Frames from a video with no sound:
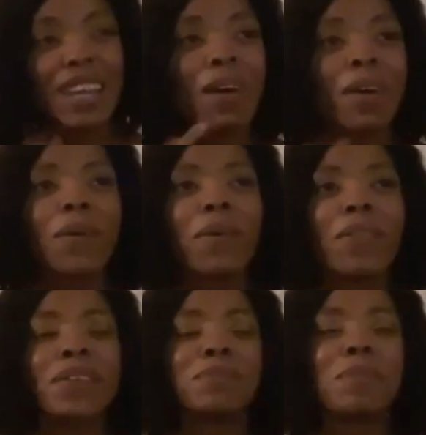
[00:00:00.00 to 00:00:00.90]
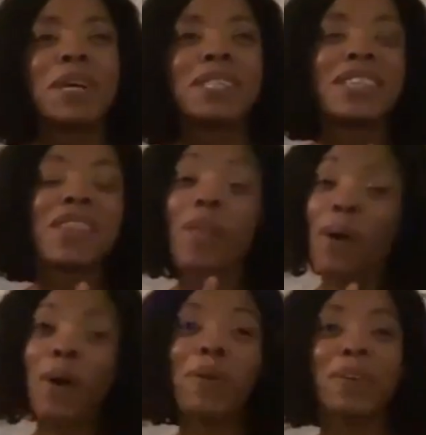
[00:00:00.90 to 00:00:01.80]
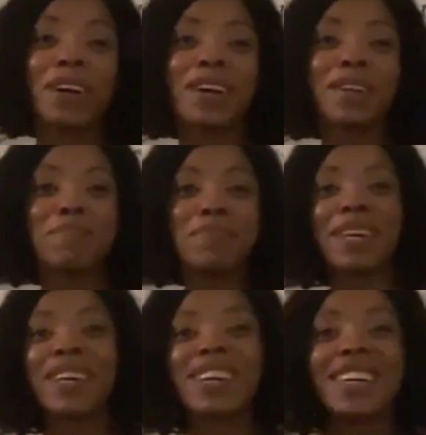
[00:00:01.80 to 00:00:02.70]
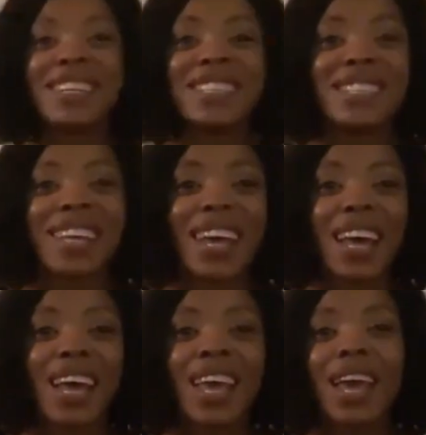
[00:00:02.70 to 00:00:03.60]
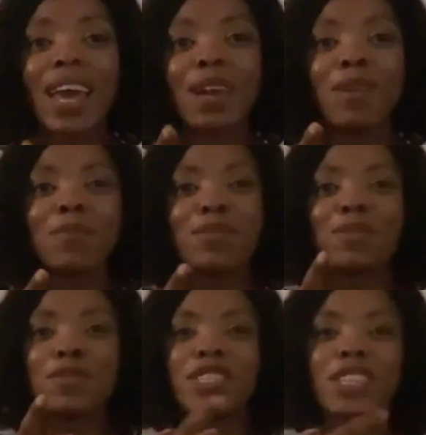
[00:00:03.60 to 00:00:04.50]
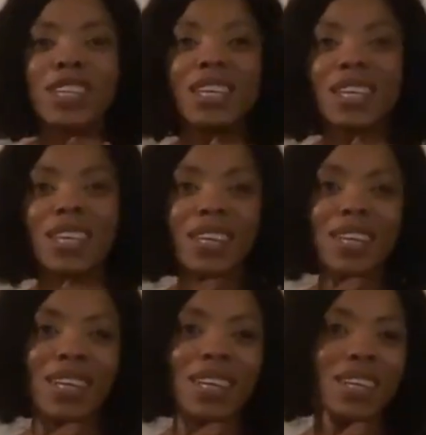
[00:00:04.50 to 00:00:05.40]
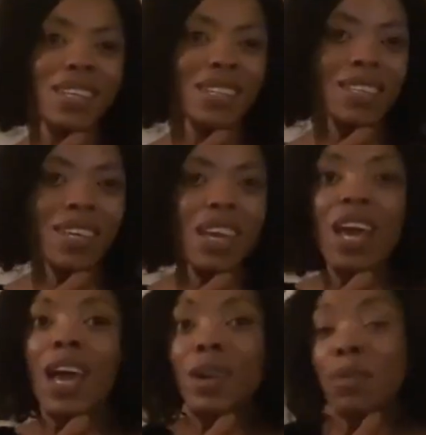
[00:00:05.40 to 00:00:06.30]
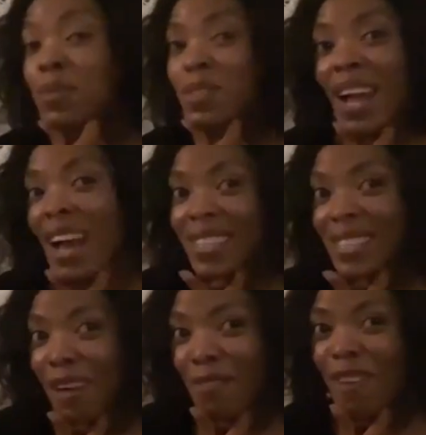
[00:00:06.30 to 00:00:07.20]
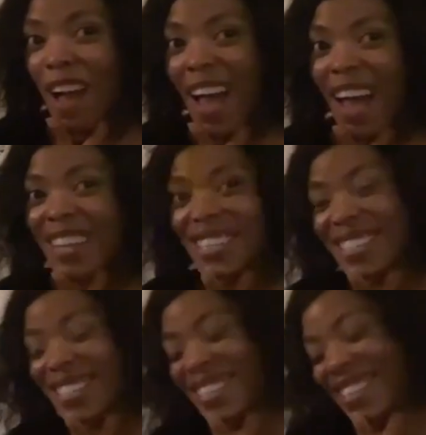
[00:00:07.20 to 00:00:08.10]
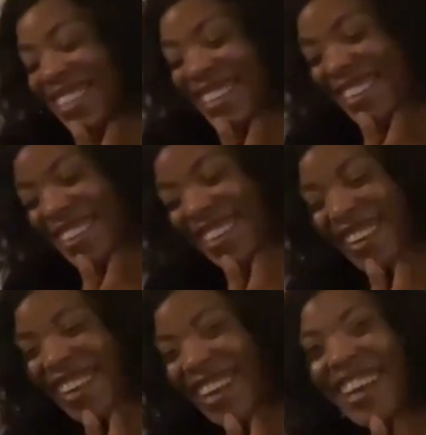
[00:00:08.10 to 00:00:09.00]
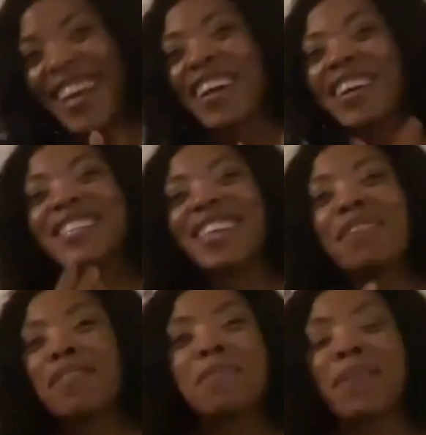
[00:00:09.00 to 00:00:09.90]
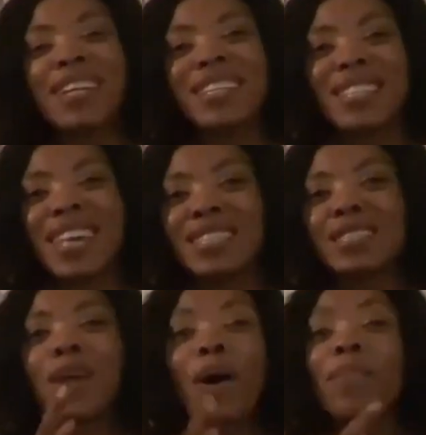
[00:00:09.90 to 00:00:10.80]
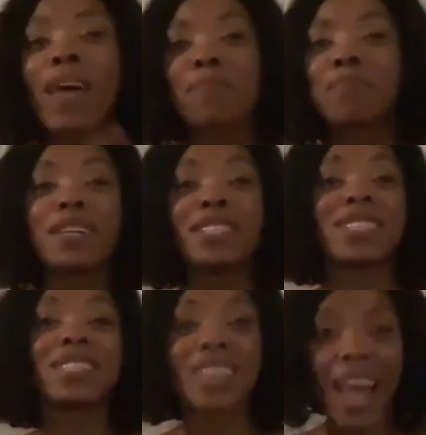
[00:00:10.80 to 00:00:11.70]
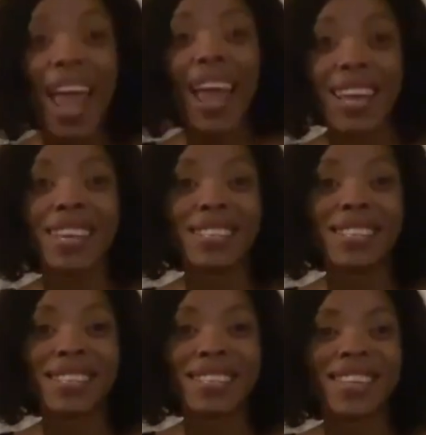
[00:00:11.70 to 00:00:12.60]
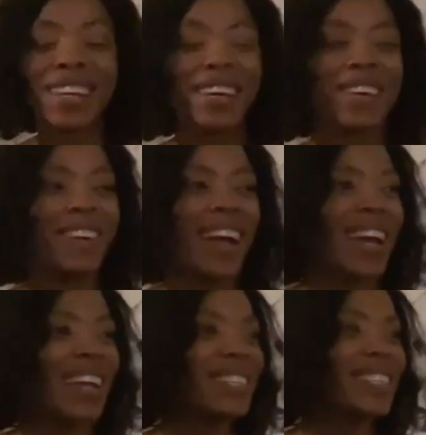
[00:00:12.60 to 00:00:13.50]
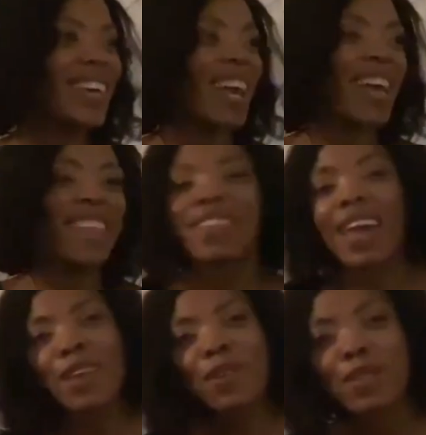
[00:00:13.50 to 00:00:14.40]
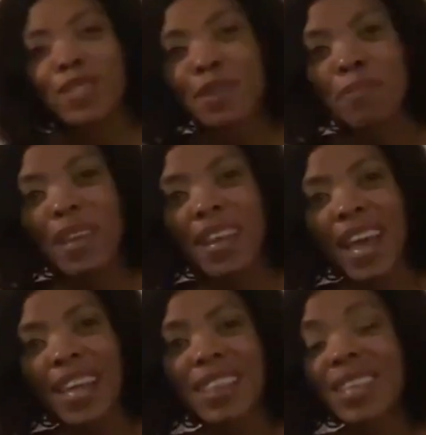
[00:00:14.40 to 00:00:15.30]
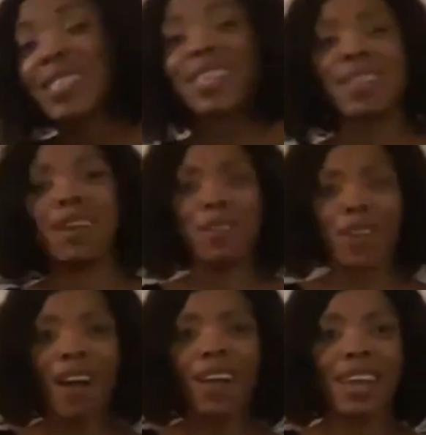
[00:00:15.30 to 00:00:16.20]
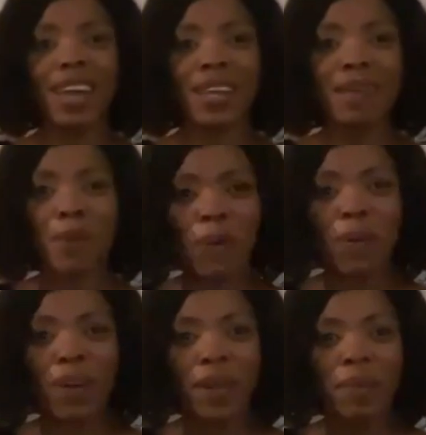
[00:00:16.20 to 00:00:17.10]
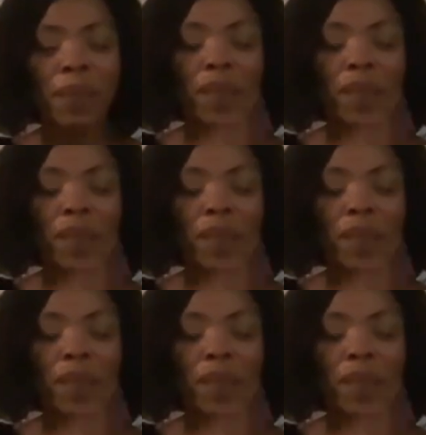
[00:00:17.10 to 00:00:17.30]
And now I call this person the ogre because because everybody says, yo, that person changed, right? They used to be like this and they're not anymore.